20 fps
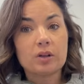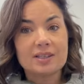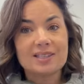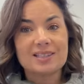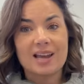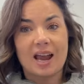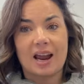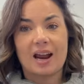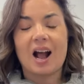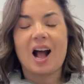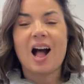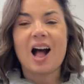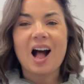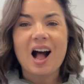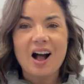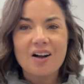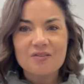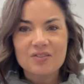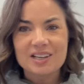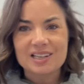say,
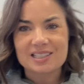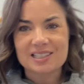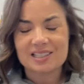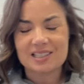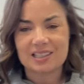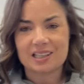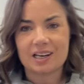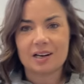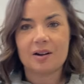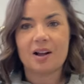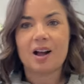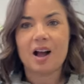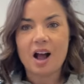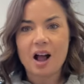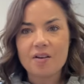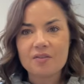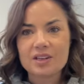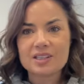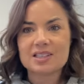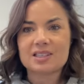obviously,
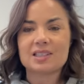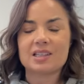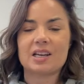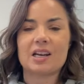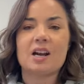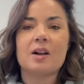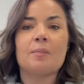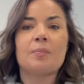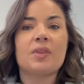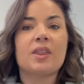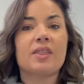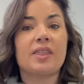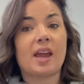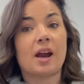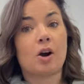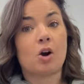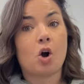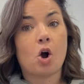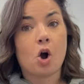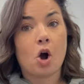
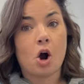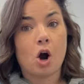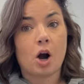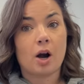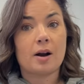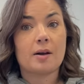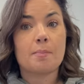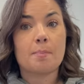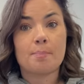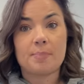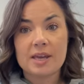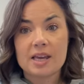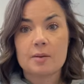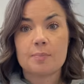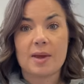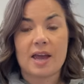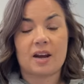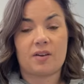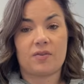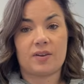there are big
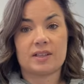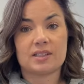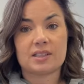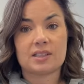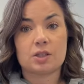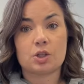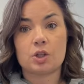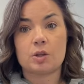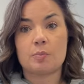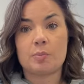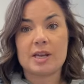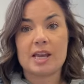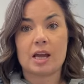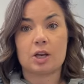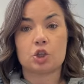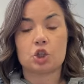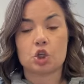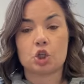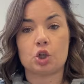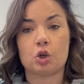benefits to the
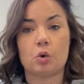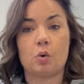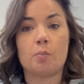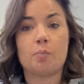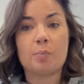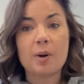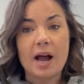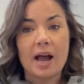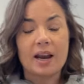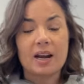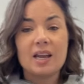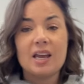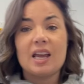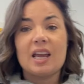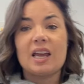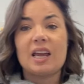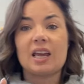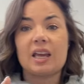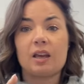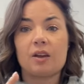BN-20A, but
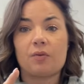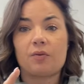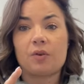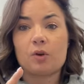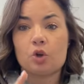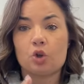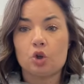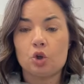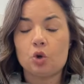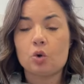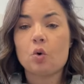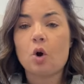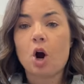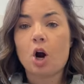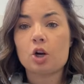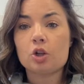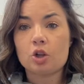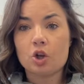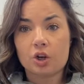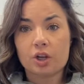if you
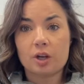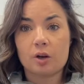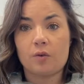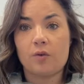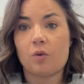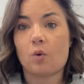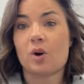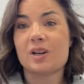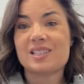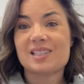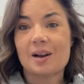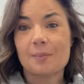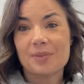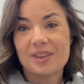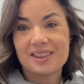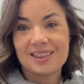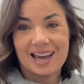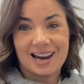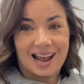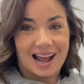are looking for
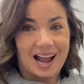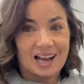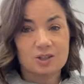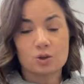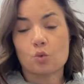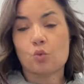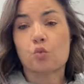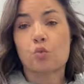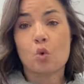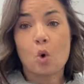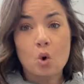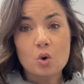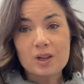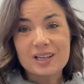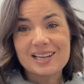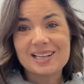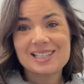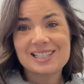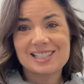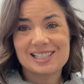something that has a
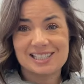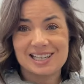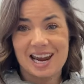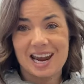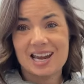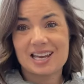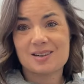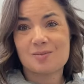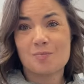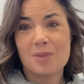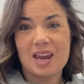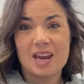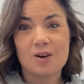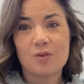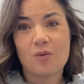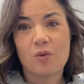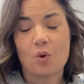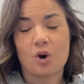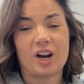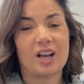rolling stand made
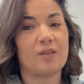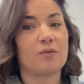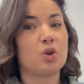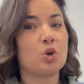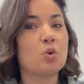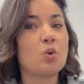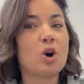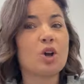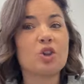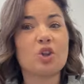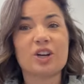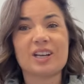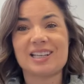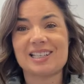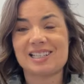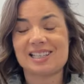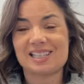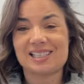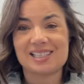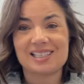for it, if you are looking
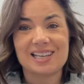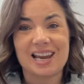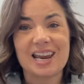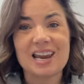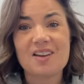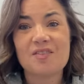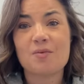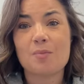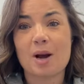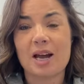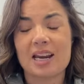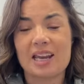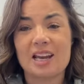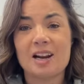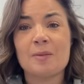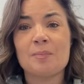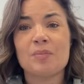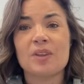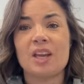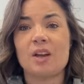to save money,
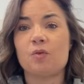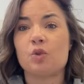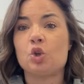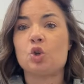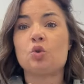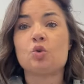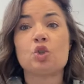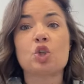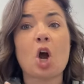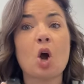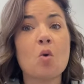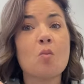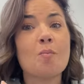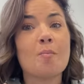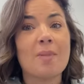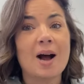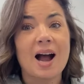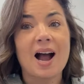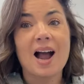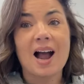if you don't
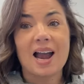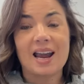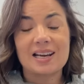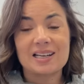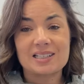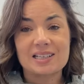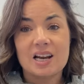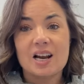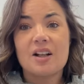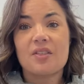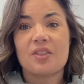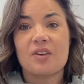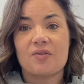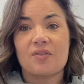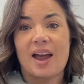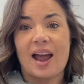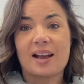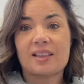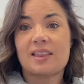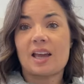mind the
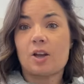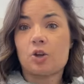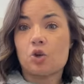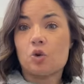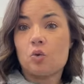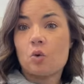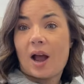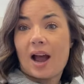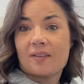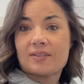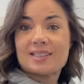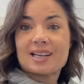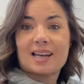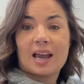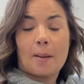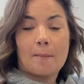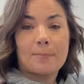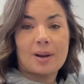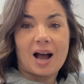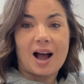fact that you have to
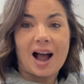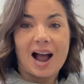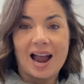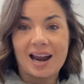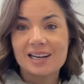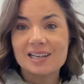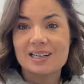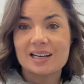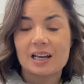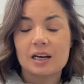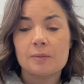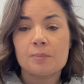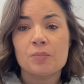get behind it